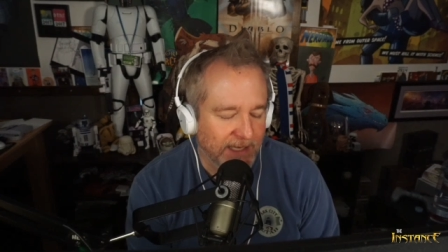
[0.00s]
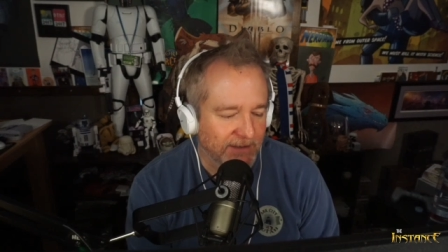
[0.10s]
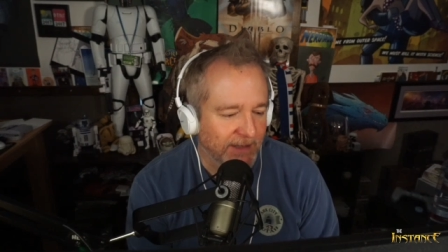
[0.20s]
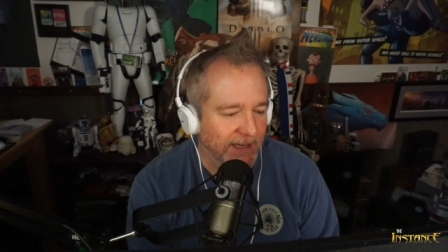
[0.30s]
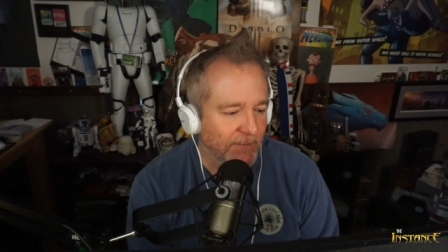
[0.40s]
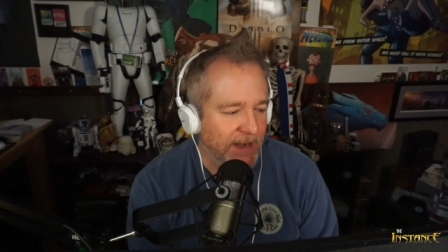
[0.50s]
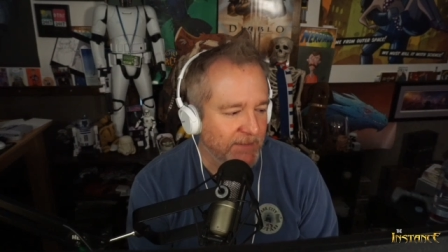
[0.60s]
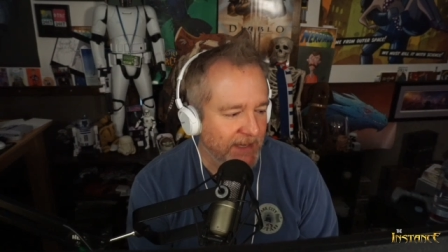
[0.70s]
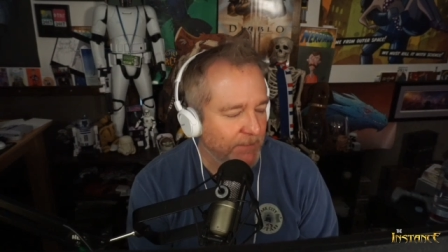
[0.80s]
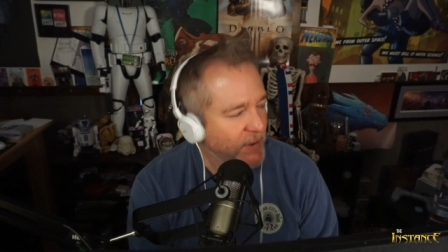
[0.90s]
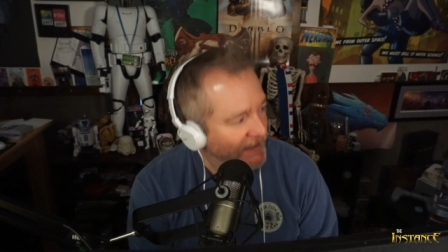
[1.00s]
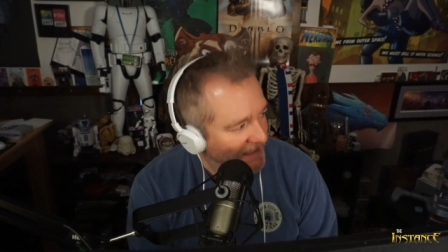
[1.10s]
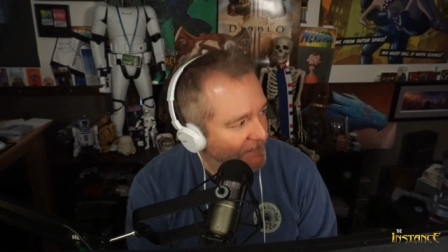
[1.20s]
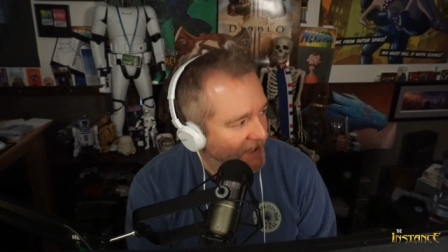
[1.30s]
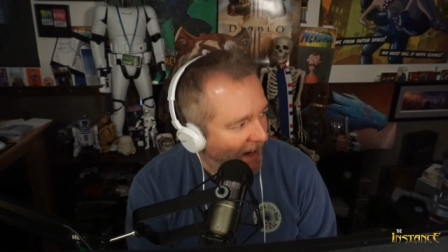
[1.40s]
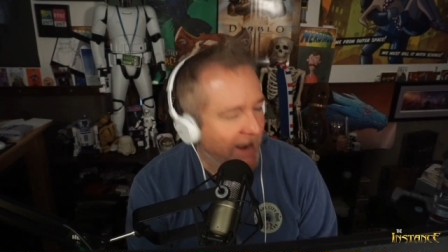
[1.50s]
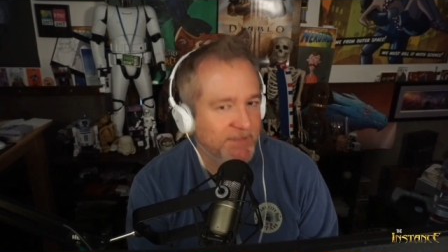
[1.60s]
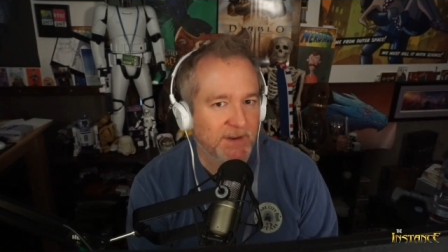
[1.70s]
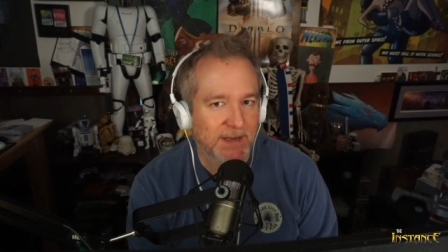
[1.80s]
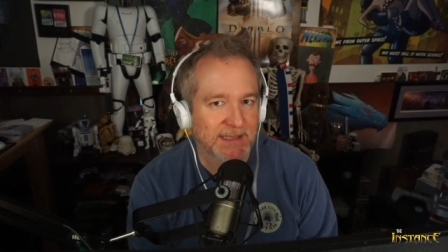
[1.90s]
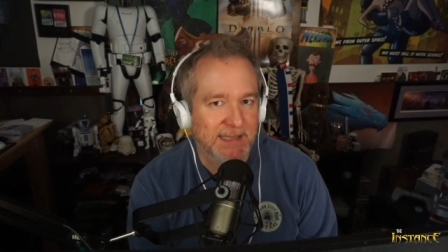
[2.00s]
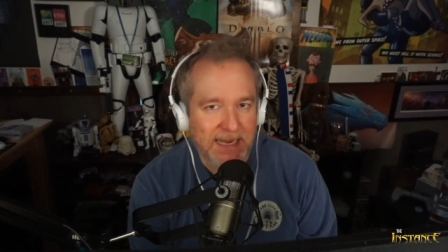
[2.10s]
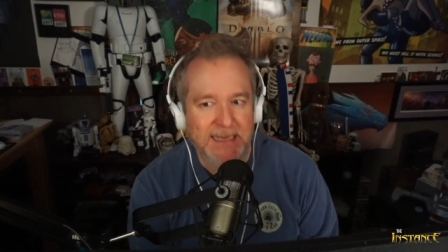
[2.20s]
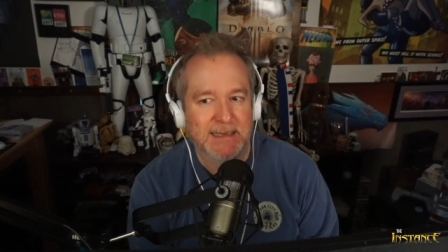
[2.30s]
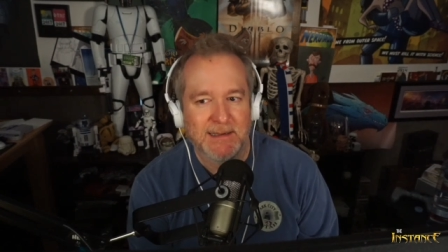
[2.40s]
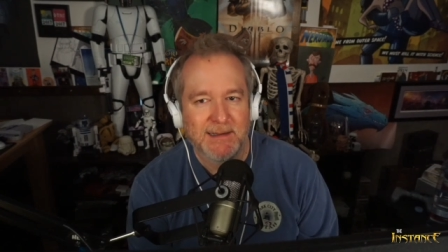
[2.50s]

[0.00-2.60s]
And you're like, wait a minute, put that up top so I can see it.